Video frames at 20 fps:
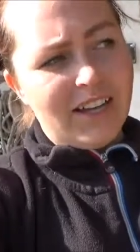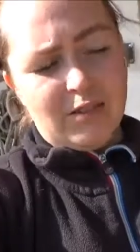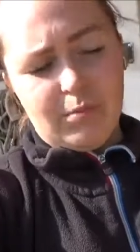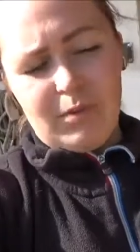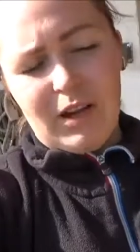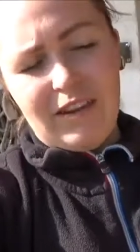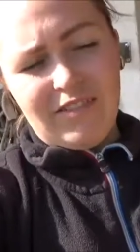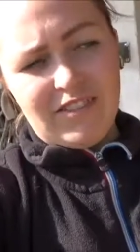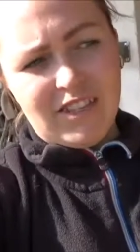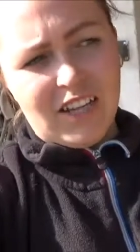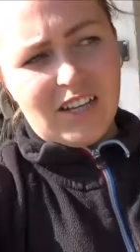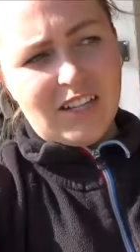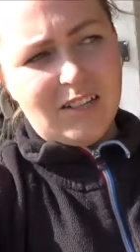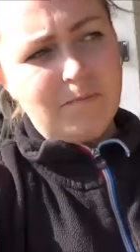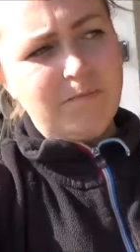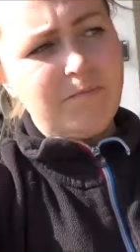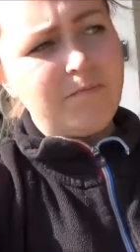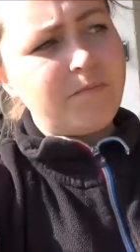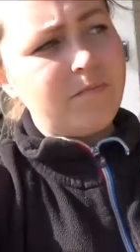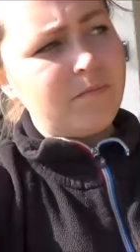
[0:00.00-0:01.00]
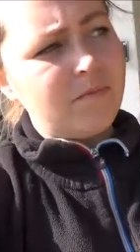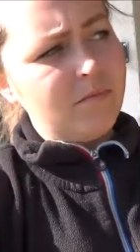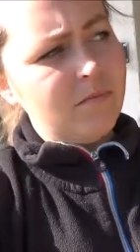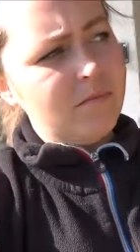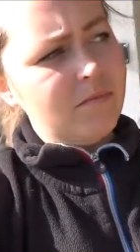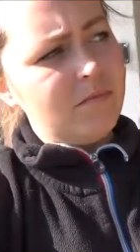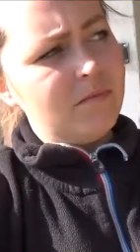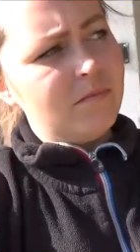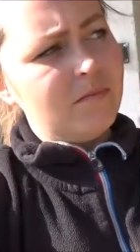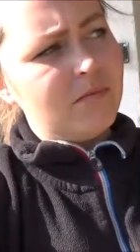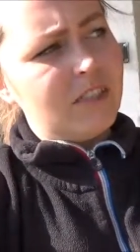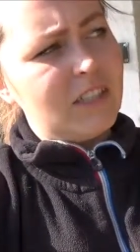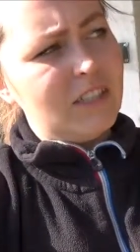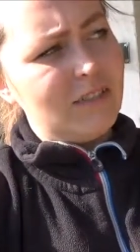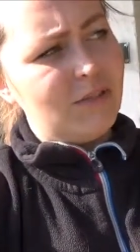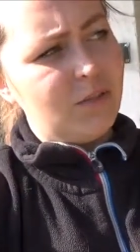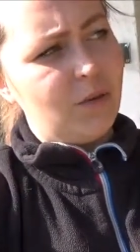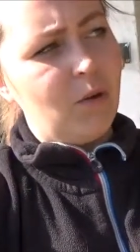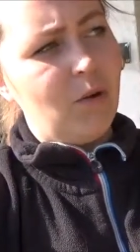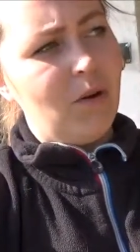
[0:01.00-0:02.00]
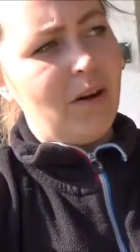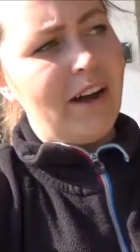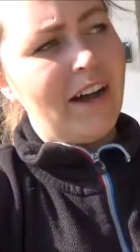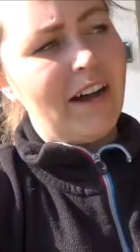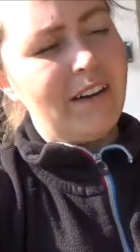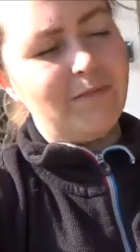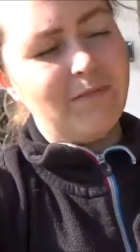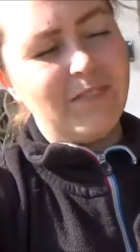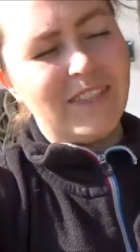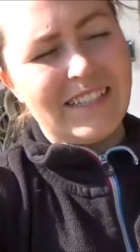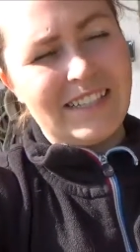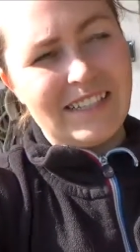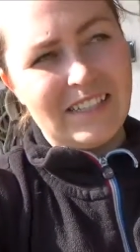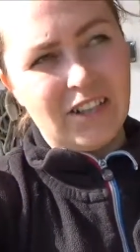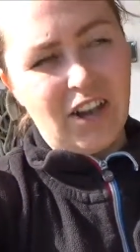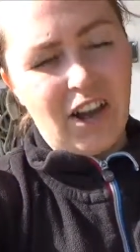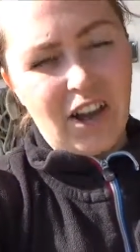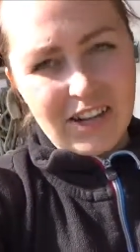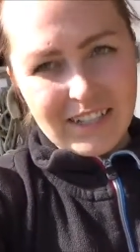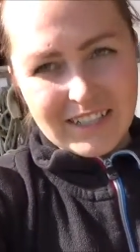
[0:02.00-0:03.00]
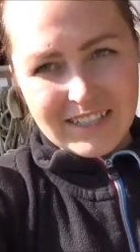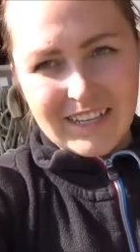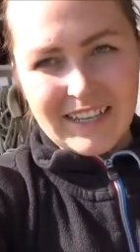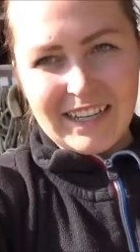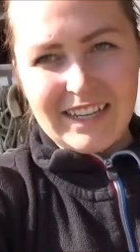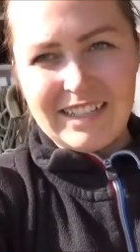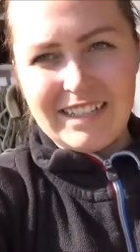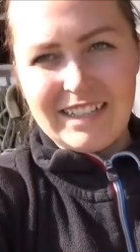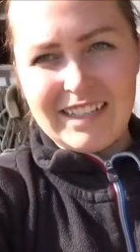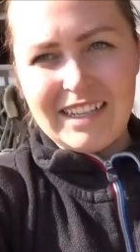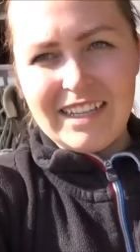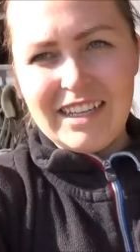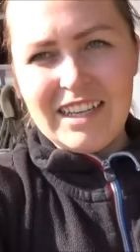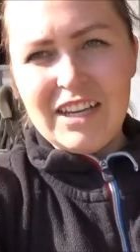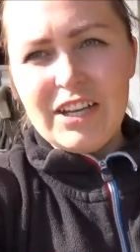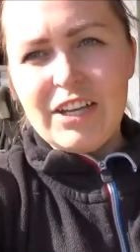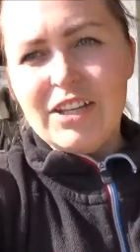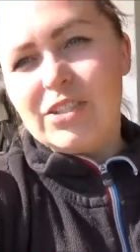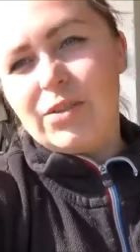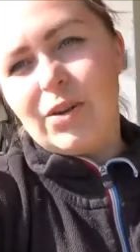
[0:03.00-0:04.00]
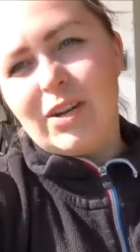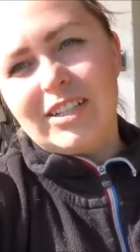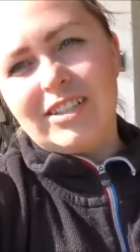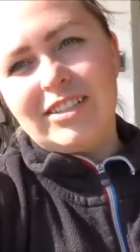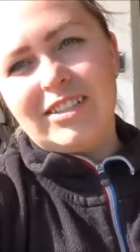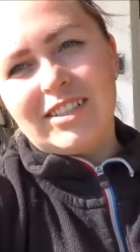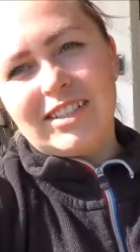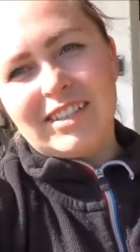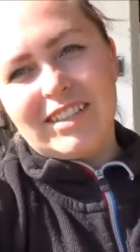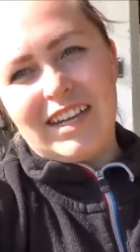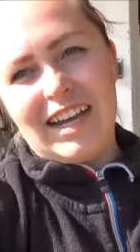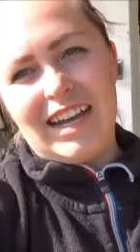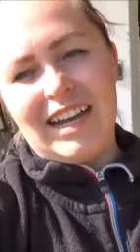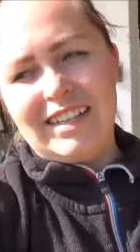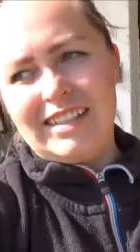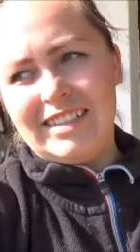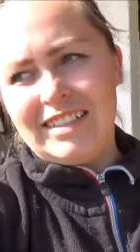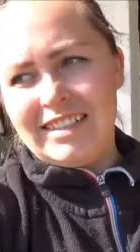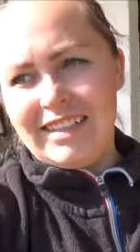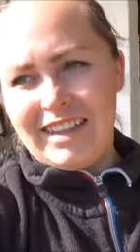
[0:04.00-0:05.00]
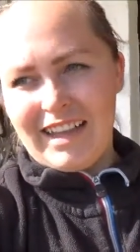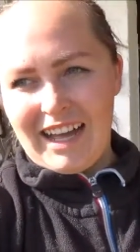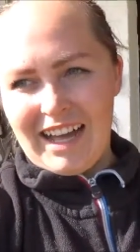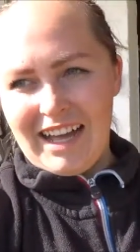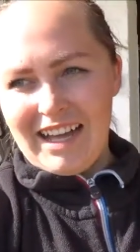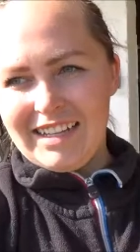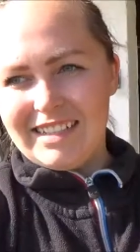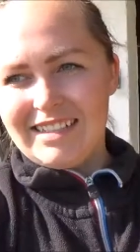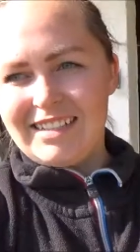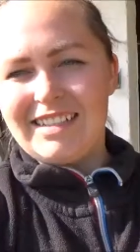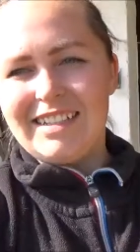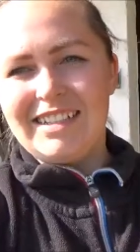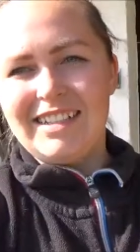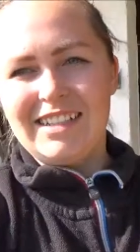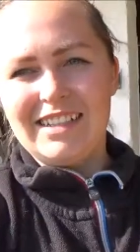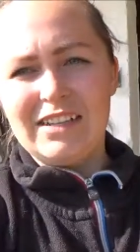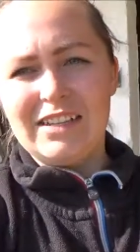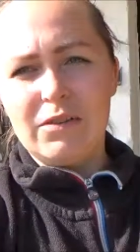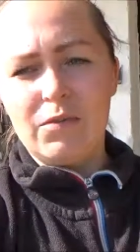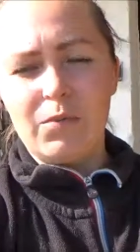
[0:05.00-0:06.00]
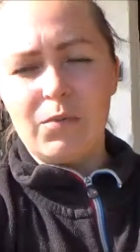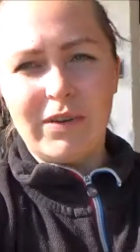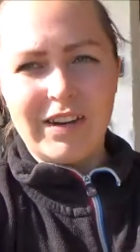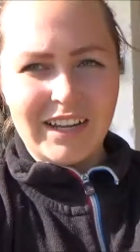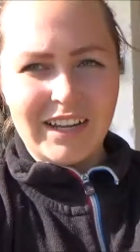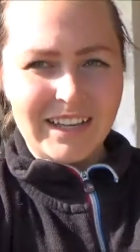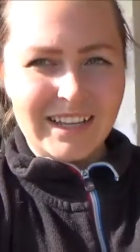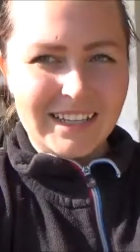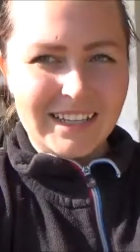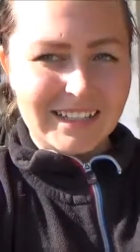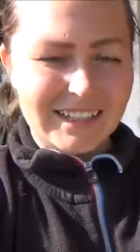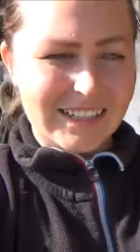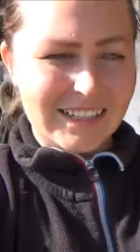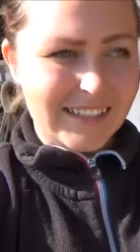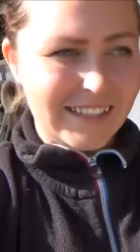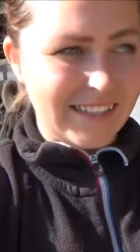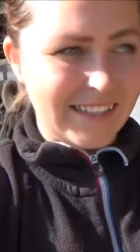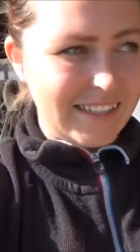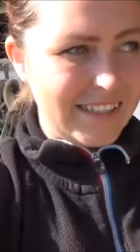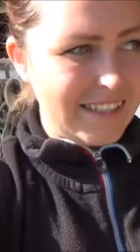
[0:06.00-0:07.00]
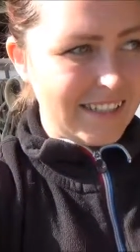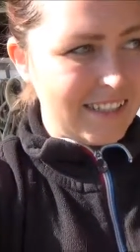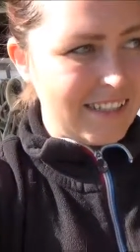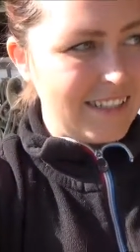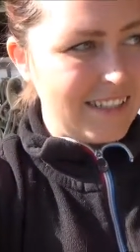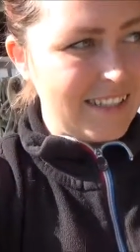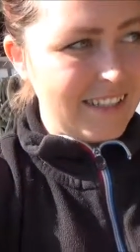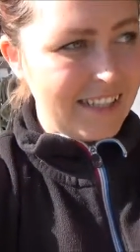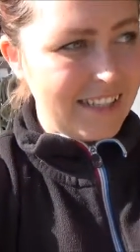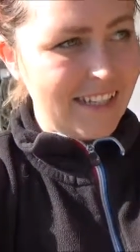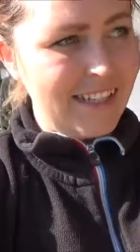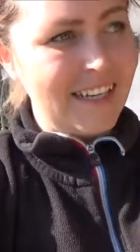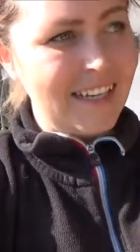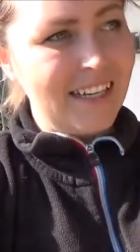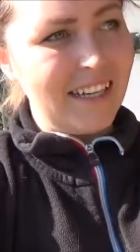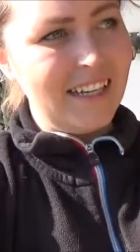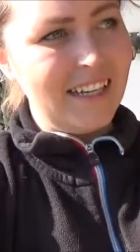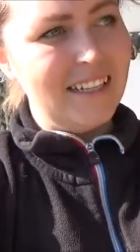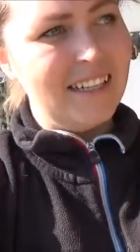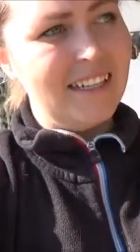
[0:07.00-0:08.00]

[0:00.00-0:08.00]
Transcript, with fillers: it's what I've done. So I've started to understand that when I can see